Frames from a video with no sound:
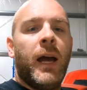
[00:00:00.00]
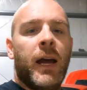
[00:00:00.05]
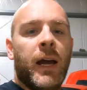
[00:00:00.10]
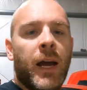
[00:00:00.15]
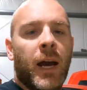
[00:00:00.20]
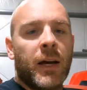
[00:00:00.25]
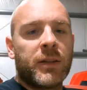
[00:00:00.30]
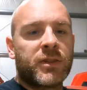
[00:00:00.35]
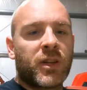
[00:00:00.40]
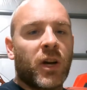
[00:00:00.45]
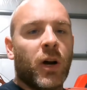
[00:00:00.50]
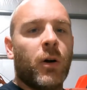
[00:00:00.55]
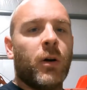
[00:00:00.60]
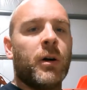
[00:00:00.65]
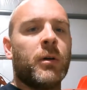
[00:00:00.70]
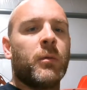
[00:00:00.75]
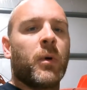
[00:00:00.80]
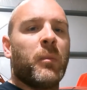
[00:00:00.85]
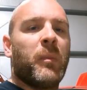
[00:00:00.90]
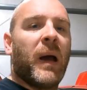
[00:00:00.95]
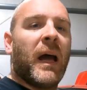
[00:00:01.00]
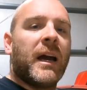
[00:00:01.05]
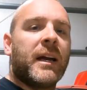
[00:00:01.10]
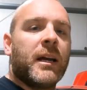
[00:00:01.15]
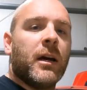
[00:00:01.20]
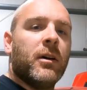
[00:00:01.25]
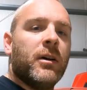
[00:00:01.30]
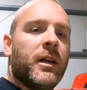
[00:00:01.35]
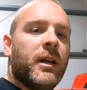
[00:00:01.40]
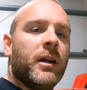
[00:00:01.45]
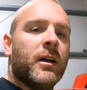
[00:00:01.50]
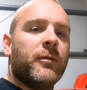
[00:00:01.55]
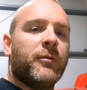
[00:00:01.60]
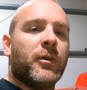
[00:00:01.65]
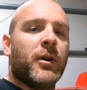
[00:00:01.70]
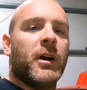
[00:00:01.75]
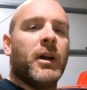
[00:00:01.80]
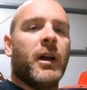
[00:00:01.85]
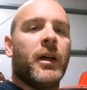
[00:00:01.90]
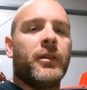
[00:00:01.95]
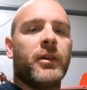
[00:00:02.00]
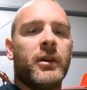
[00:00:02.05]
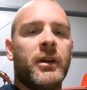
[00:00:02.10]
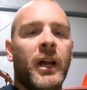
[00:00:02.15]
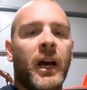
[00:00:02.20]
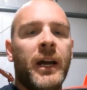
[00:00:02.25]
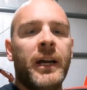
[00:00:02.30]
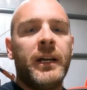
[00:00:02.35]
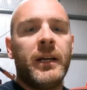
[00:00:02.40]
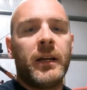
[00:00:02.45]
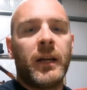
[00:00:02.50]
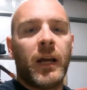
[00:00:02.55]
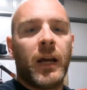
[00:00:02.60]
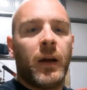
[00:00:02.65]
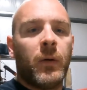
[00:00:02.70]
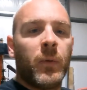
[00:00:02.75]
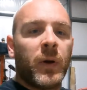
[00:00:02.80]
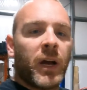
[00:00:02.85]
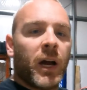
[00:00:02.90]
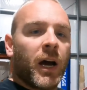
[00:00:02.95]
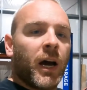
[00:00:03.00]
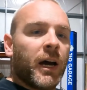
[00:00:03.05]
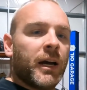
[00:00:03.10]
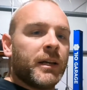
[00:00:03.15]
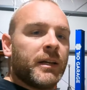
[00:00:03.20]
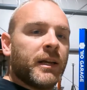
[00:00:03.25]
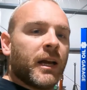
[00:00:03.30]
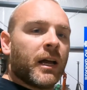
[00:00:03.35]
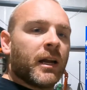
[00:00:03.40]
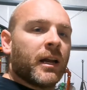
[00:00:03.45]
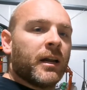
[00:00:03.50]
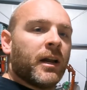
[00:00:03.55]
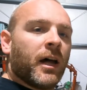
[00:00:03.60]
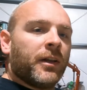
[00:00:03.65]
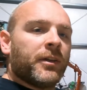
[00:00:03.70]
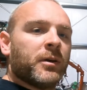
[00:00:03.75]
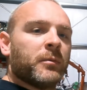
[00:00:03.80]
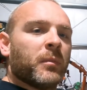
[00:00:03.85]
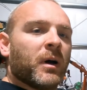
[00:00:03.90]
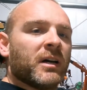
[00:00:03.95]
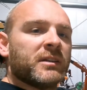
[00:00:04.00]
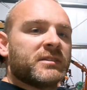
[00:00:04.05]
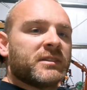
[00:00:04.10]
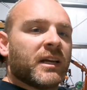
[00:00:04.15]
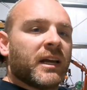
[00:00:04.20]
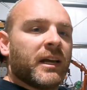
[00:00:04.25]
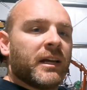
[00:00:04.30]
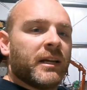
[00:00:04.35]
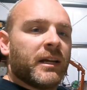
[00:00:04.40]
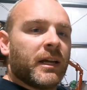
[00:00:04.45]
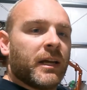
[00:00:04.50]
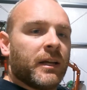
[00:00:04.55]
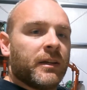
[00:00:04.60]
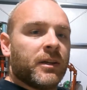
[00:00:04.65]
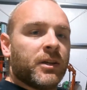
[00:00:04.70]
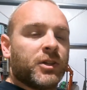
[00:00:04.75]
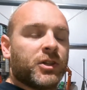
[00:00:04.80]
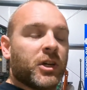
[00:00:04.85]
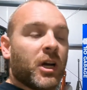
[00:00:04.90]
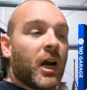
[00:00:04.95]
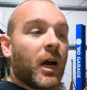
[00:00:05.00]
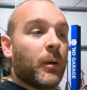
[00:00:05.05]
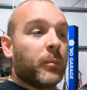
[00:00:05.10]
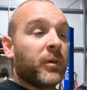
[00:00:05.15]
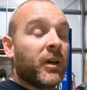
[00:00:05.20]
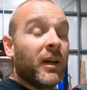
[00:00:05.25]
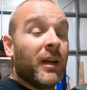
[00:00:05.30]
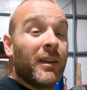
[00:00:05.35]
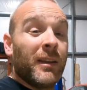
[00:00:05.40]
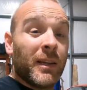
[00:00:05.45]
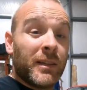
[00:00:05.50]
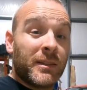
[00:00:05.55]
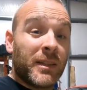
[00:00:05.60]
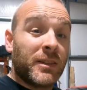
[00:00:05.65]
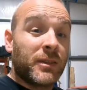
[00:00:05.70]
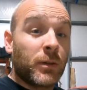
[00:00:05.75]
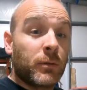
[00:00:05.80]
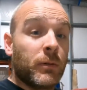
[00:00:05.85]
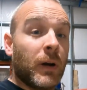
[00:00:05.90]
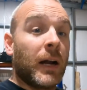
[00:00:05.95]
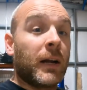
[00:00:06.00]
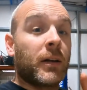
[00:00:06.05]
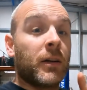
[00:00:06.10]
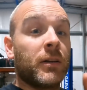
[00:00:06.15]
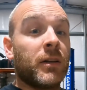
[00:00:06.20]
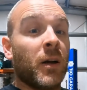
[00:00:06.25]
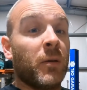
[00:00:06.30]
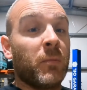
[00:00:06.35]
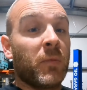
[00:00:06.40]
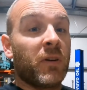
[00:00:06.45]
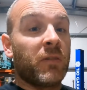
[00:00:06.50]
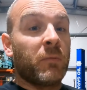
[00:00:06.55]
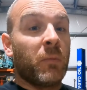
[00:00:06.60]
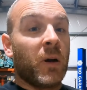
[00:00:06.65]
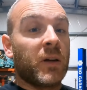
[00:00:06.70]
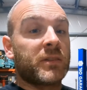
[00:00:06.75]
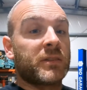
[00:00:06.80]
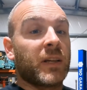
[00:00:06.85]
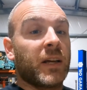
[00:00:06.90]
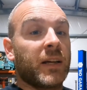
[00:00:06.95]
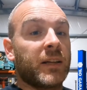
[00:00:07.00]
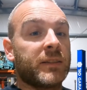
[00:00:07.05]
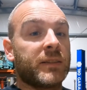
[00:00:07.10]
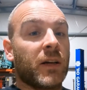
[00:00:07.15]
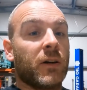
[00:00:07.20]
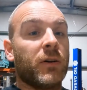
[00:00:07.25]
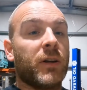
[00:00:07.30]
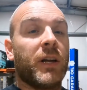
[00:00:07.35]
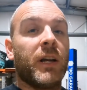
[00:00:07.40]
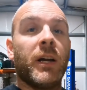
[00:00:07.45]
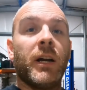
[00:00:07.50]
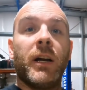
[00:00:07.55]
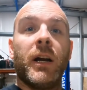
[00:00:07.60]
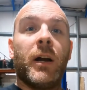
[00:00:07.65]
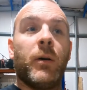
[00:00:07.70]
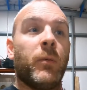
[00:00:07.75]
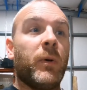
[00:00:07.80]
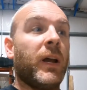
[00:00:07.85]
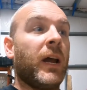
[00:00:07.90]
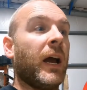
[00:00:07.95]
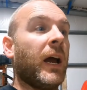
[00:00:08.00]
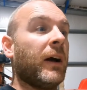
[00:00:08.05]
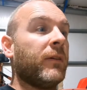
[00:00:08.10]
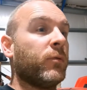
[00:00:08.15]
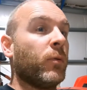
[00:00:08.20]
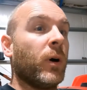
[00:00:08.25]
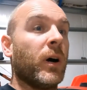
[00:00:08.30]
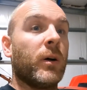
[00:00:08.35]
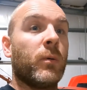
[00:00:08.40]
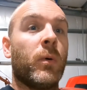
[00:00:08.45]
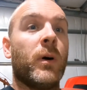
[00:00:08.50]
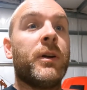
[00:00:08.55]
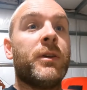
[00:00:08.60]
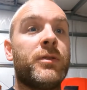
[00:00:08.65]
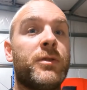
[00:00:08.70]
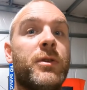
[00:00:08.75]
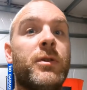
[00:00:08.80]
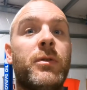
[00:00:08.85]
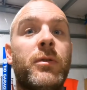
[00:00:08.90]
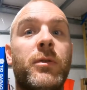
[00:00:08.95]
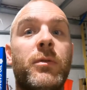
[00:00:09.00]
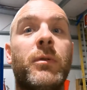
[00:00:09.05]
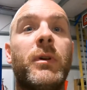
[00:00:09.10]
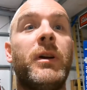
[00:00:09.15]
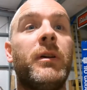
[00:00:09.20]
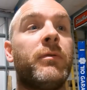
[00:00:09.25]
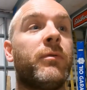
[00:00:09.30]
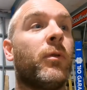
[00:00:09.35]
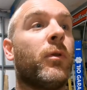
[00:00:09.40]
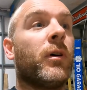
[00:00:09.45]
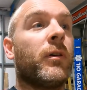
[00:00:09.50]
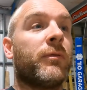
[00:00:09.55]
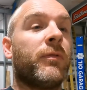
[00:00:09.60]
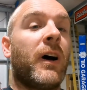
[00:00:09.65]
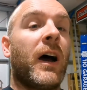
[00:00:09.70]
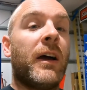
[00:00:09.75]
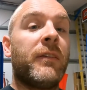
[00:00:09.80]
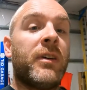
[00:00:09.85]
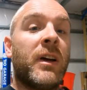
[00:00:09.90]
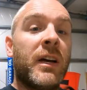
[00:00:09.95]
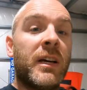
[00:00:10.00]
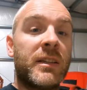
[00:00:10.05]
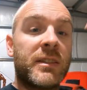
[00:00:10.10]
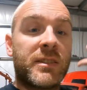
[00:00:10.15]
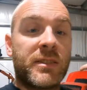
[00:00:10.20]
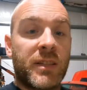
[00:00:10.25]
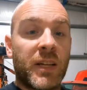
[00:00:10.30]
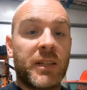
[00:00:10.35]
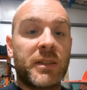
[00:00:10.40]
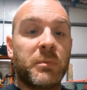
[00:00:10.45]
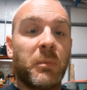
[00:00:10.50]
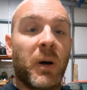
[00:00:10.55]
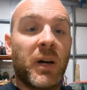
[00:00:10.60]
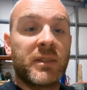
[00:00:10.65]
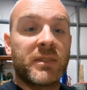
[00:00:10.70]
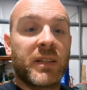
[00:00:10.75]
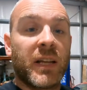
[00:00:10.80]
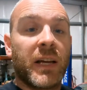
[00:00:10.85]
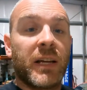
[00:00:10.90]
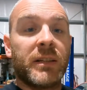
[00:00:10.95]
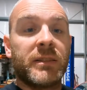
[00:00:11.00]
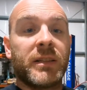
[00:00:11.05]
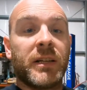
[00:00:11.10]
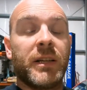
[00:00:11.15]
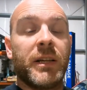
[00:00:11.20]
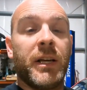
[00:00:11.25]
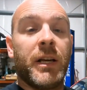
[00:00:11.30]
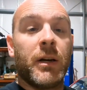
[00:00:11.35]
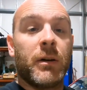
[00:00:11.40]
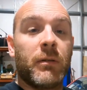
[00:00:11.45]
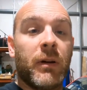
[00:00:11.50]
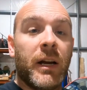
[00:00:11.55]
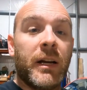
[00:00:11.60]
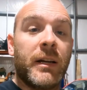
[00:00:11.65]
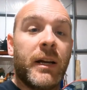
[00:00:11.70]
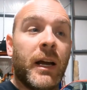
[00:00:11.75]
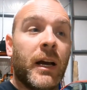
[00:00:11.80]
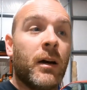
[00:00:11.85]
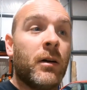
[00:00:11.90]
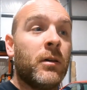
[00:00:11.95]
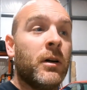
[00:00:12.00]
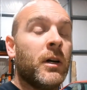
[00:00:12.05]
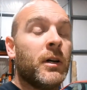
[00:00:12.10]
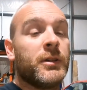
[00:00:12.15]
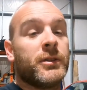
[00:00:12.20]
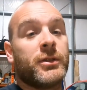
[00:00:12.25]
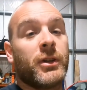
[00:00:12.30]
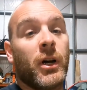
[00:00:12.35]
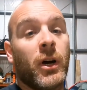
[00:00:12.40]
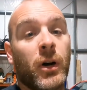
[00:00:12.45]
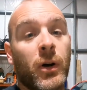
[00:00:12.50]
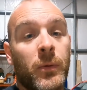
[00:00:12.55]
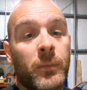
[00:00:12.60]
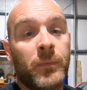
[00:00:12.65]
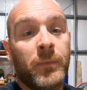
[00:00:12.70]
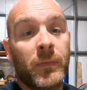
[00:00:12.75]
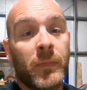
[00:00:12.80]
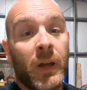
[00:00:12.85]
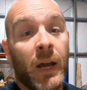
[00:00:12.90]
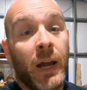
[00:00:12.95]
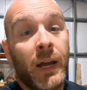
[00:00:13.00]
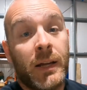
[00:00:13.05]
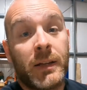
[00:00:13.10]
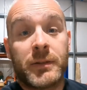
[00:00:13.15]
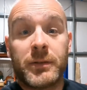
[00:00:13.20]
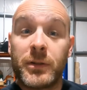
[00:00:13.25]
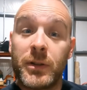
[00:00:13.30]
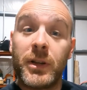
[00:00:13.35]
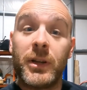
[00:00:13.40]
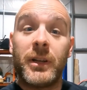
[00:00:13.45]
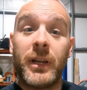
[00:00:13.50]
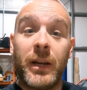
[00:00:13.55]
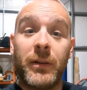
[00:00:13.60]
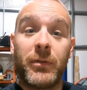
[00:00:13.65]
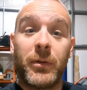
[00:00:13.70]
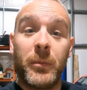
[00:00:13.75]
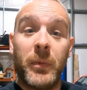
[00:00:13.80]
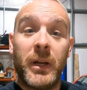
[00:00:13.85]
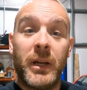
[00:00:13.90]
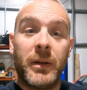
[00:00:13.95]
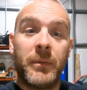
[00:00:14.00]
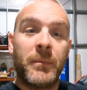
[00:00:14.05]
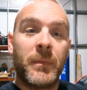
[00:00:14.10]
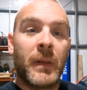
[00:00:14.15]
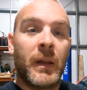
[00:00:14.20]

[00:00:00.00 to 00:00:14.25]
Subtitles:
Hey, how's it going? We're back out here for another night, and we got yet another Mustang in the shop. This is a record number of Mustangs out here, and we have what, 1, 2, 3, 4, 5, 6 Mustangs in here right now. So hey, it's a good day for me.